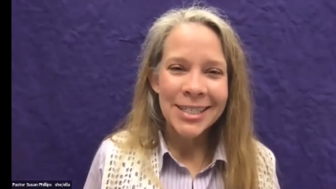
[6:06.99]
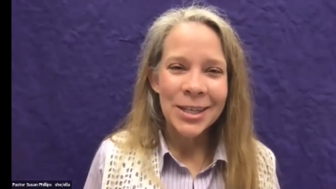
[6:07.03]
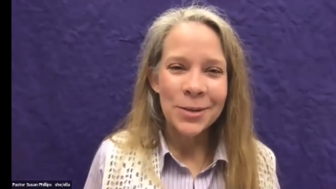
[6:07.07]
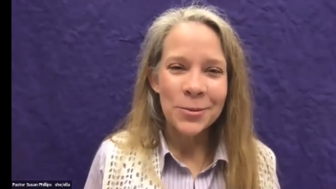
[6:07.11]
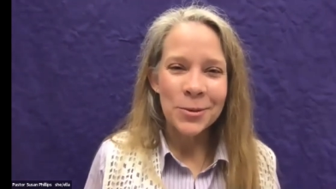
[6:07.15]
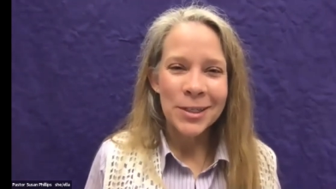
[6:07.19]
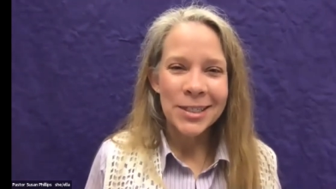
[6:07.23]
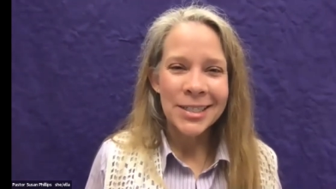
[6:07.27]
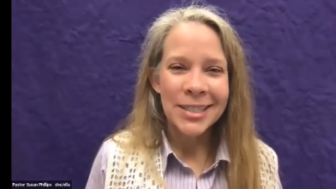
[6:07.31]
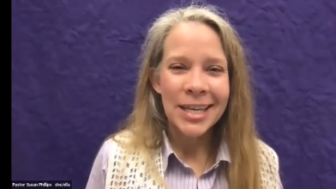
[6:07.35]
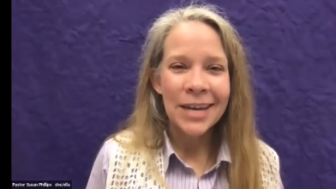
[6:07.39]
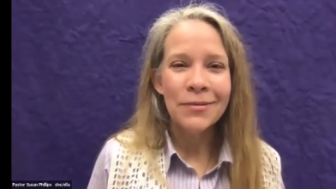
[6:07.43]
there
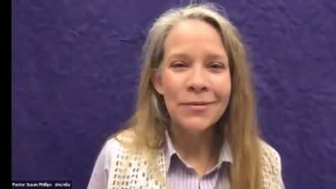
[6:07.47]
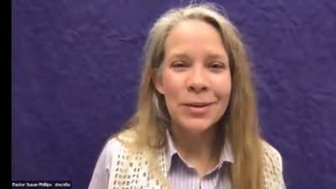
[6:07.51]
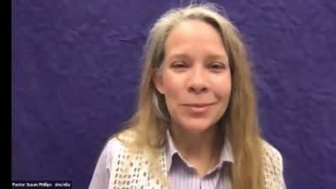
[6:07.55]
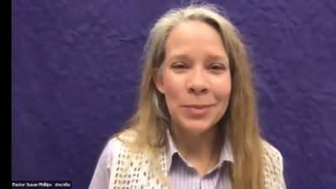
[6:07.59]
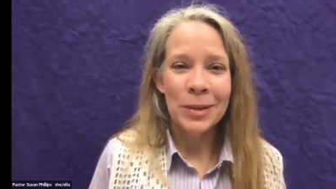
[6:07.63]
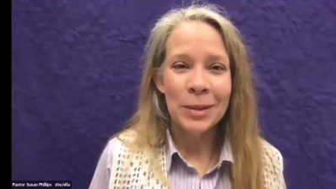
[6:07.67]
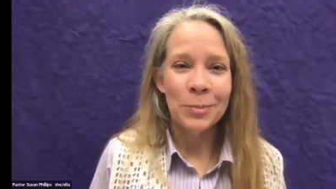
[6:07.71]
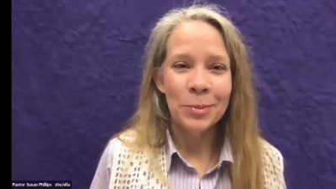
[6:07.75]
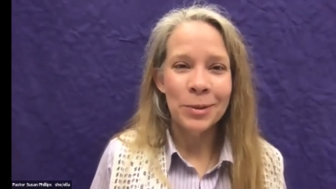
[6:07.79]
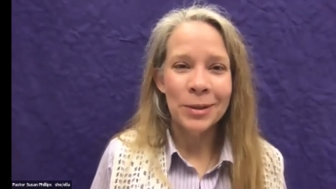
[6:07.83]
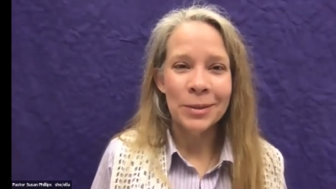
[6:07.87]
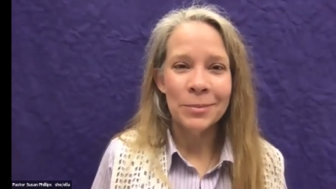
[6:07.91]
were seven
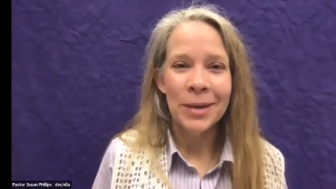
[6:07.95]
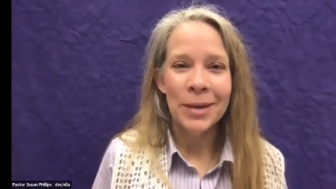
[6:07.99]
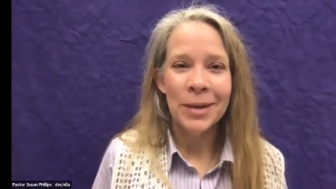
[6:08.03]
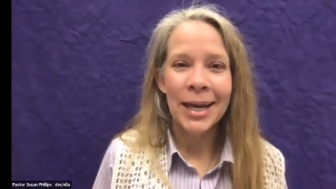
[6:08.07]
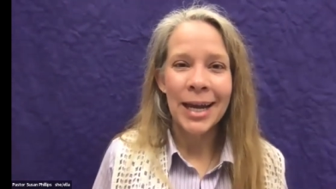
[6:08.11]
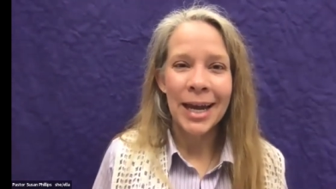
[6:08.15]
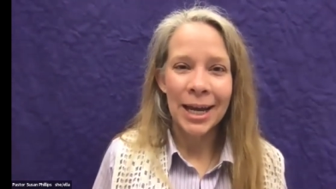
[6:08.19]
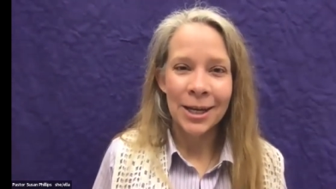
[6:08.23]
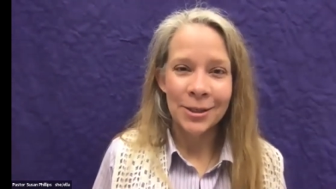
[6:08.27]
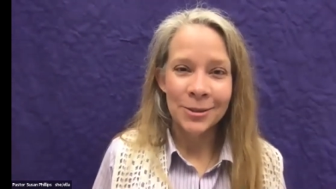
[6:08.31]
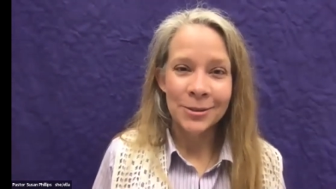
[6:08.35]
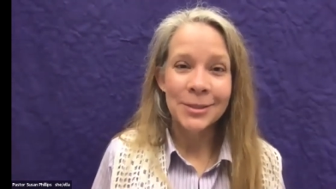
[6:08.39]
people in my
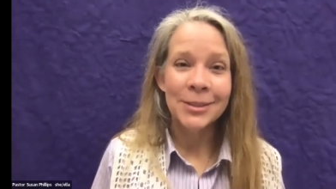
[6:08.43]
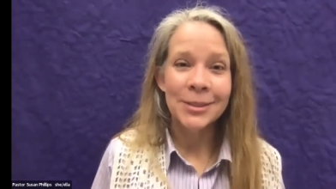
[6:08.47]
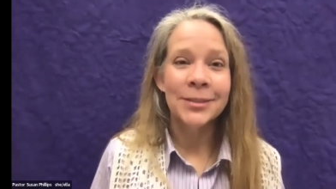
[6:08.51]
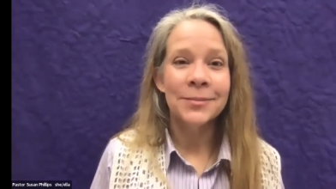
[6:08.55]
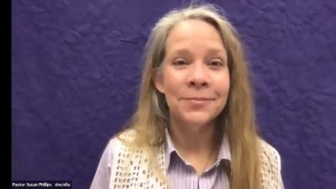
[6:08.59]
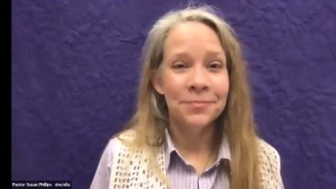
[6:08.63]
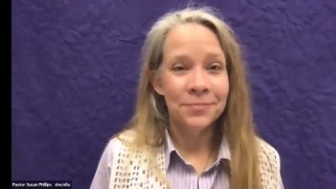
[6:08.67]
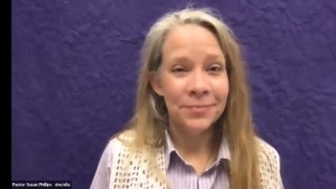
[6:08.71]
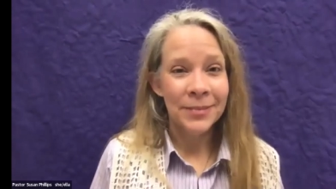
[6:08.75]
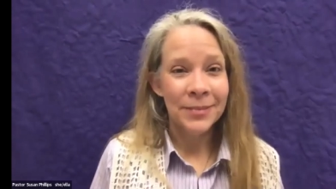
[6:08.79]
house.